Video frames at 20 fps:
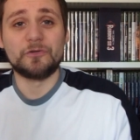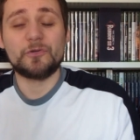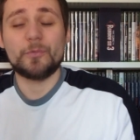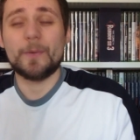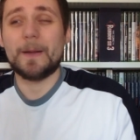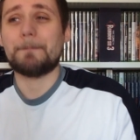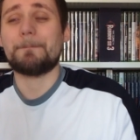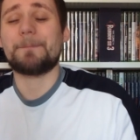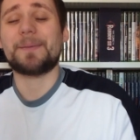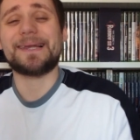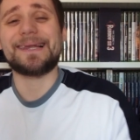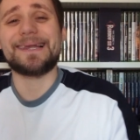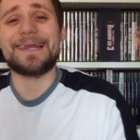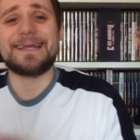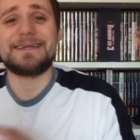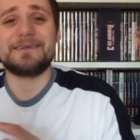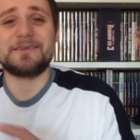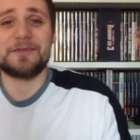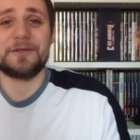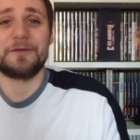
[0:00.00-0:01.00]
so we had
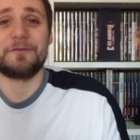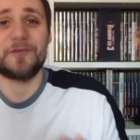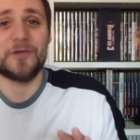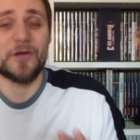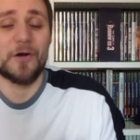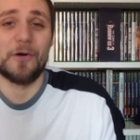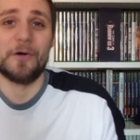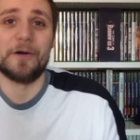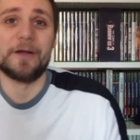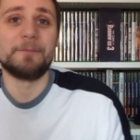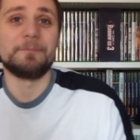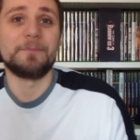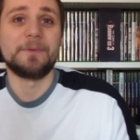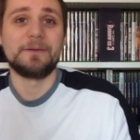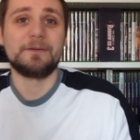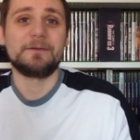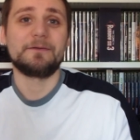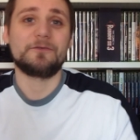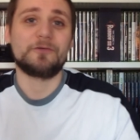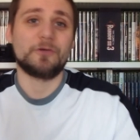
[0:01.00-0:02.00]
plenty of time
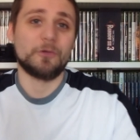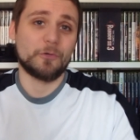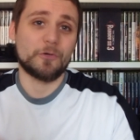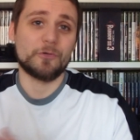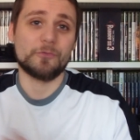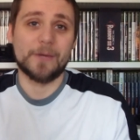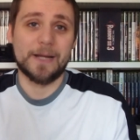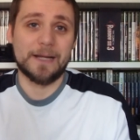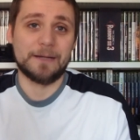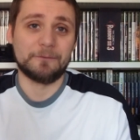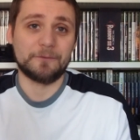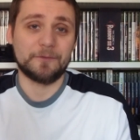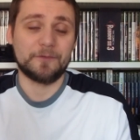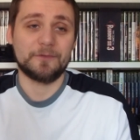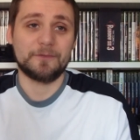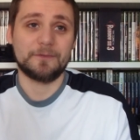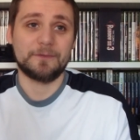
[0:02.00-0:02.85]
to look around